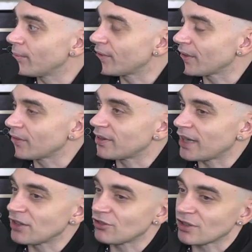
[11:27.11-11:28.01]
themselves in
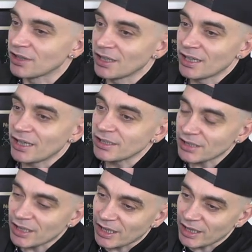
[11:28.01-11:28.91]
danger
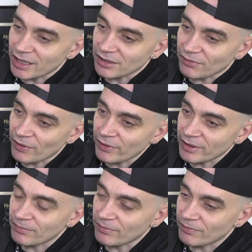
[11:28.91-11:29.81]
it's uh, uh it's a very